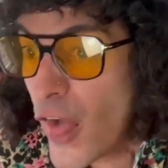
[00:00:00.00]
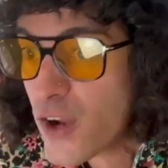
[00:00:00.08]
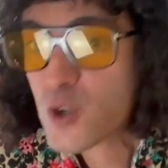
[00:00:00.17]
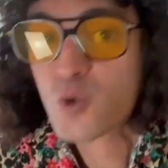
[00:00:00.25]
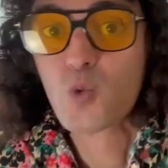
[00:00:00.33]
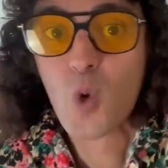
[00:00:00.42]

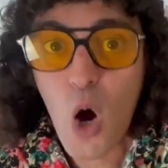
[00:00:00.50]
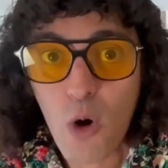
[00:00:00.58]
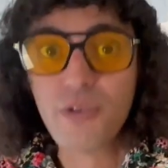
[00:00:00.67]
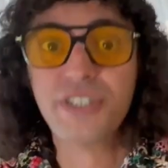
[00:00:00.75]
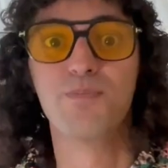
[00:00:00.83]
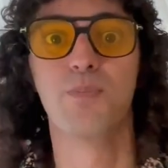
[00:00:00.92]

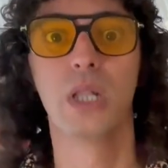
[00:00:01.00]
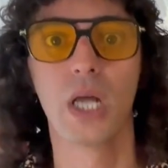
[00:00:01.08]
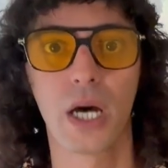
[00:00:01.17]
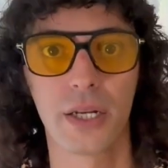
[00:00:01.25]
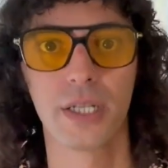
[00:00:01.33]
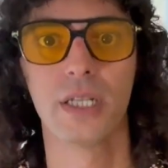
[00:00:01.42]
Gross
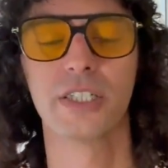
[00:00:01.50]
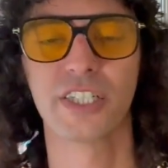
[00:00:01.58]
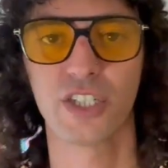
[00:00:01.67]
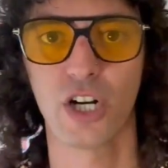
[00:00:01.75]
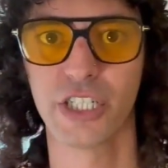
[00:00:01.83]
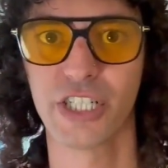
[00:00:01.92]
blood
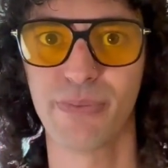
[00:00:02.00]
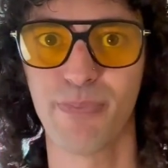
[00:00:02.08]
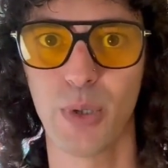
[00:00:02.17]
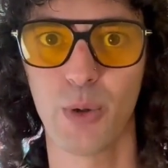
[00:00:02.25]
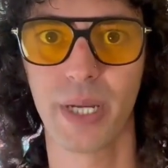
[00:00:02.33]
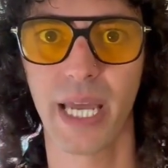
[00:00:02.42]
starts
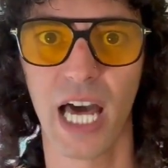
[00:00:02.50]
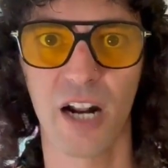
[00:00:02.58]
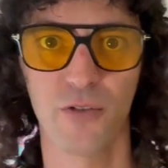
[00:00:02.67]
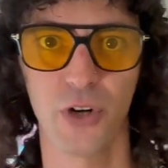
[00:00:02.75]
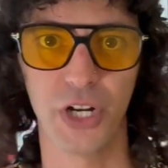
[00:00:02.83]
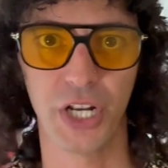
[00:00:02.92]
spewing out
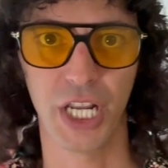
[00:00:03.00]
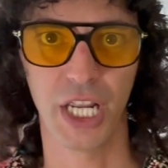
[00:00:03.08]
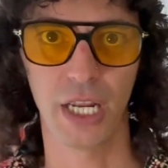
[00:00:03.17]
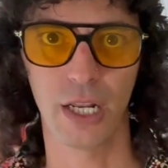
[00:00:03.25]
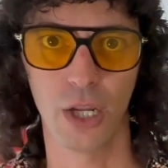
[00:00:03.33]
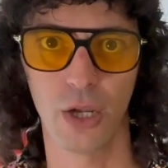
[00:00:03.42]
of her
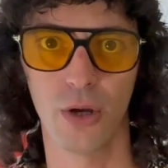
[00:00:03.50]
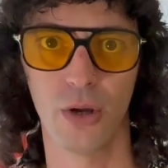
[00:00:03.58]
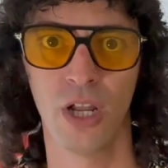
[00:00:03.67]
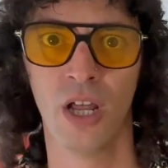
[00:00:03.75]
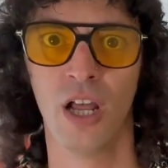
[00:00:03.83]
knee, dude.